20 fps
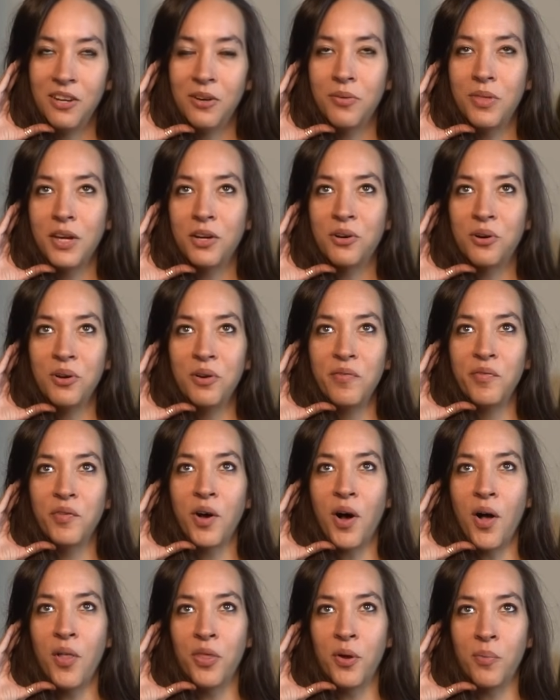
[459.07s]
you know, they could have
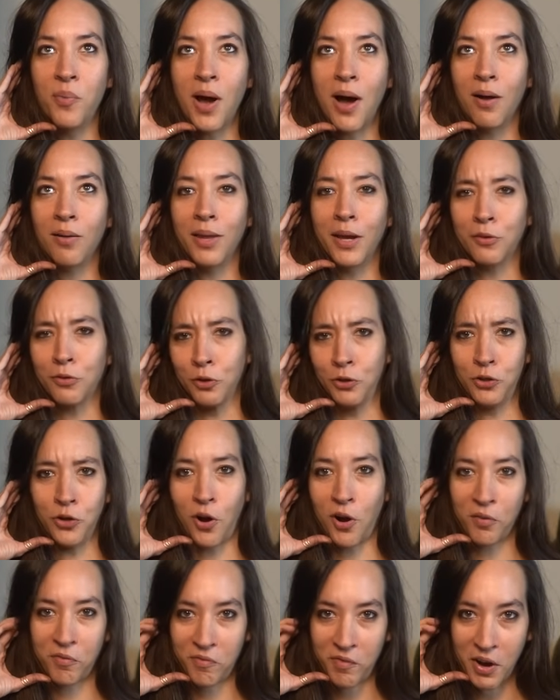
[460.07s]
gone the route like the
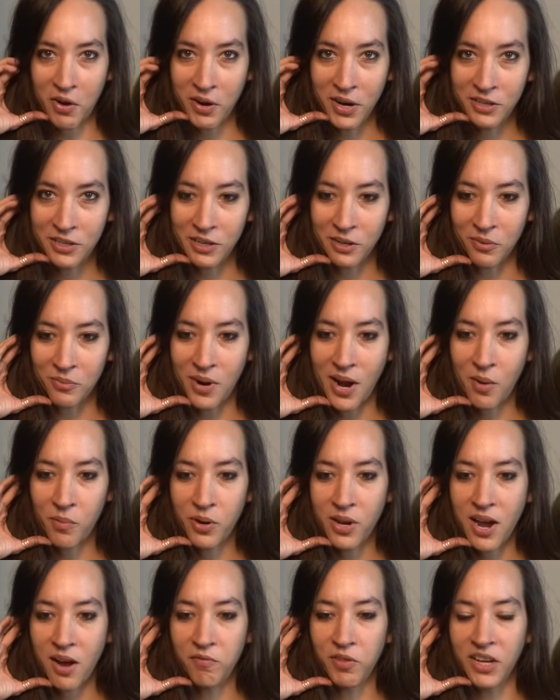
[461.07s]
dark fairy tale route
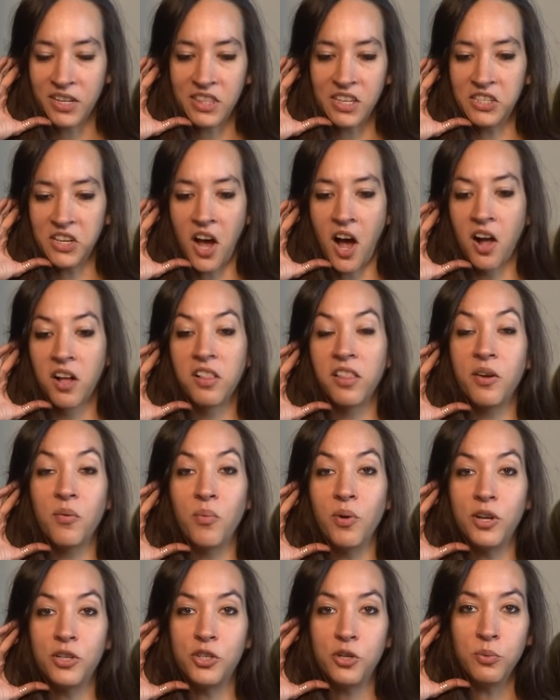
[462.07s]
where you have like this ugly
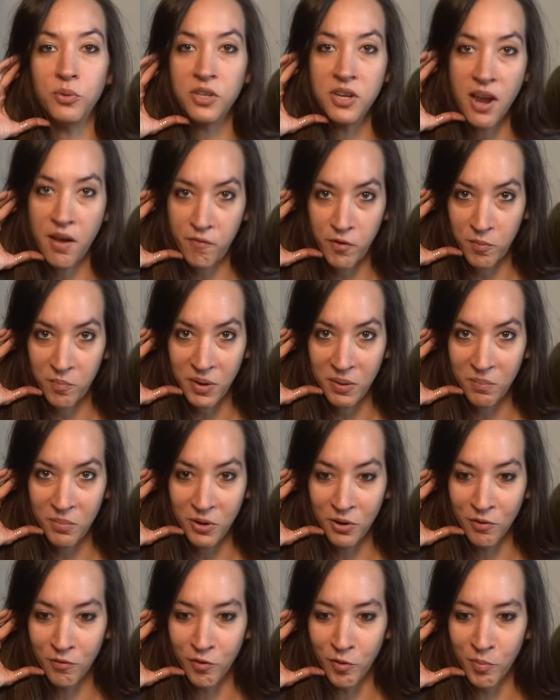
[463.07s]
witch who's never been
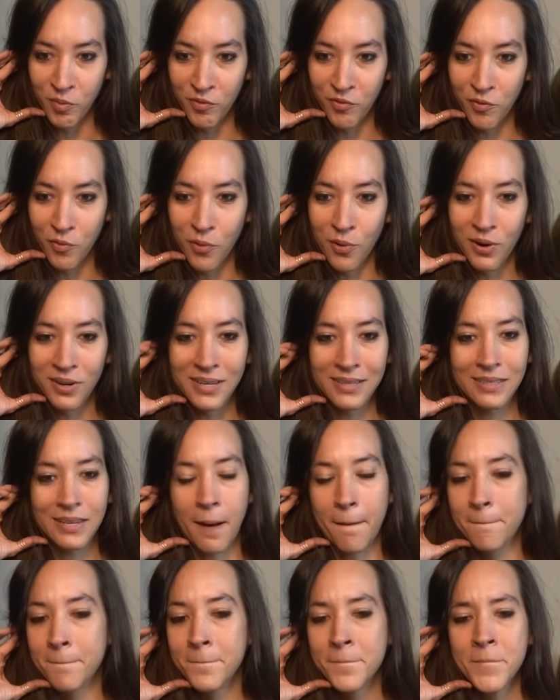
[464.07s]
beautiful before and it's
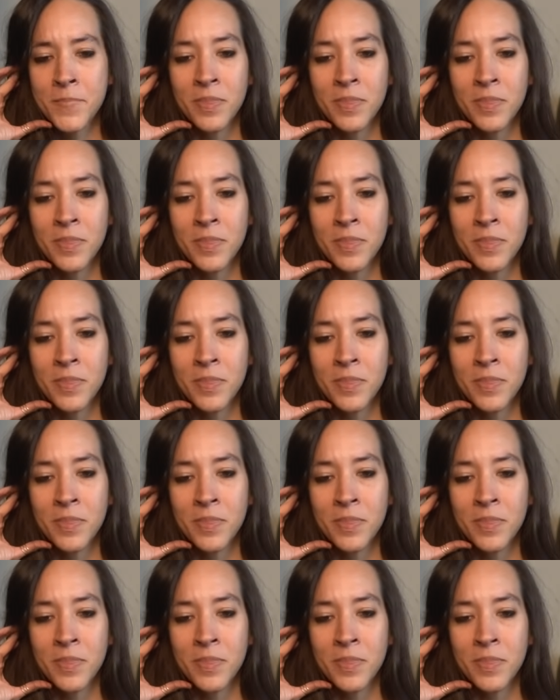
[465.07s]
like,